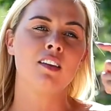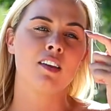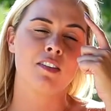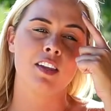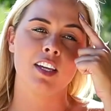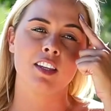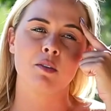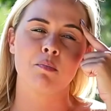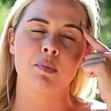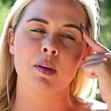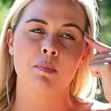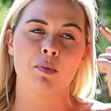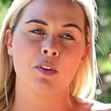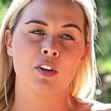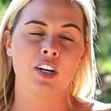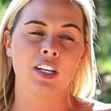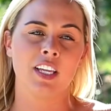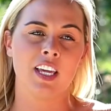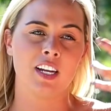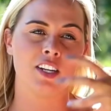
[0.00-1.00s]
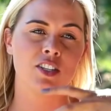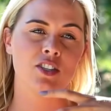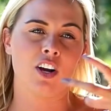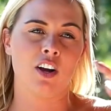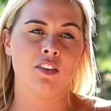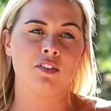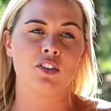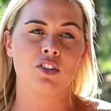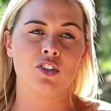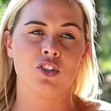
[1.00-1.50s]
The thing that people don't get is
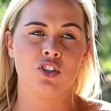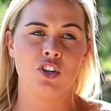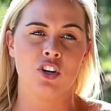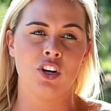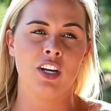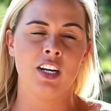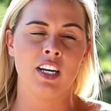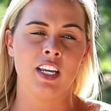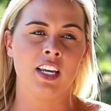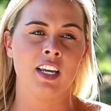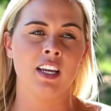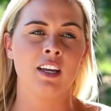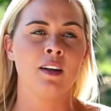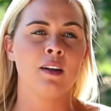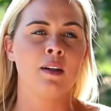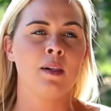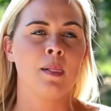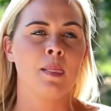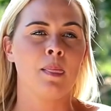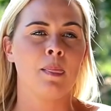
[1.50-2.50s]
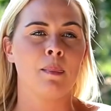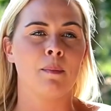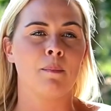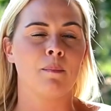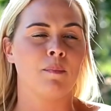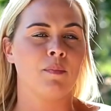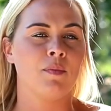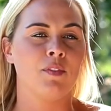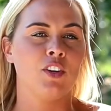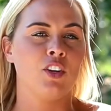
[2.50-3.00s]
on this journey,
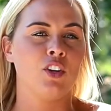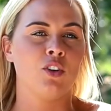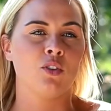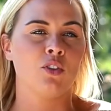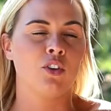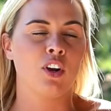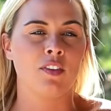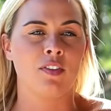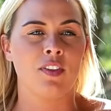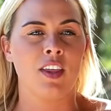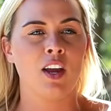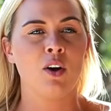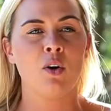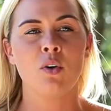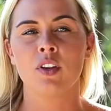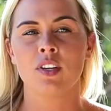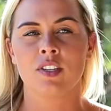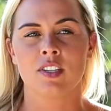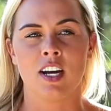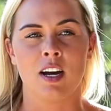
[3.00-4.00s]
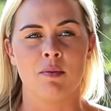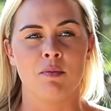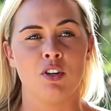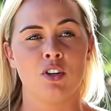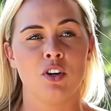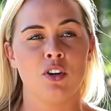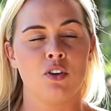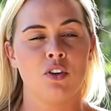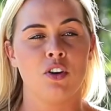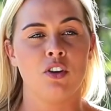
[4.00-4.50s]
you're not there all the time. You
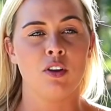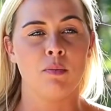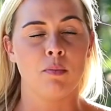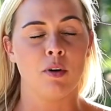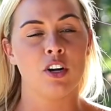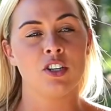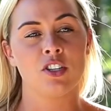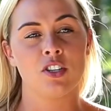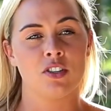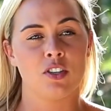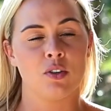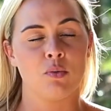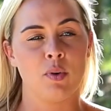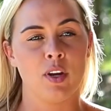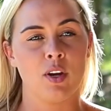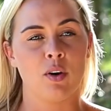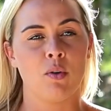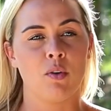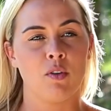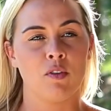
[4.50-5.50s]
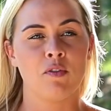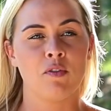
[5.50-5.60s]
don't know the emotions that we are all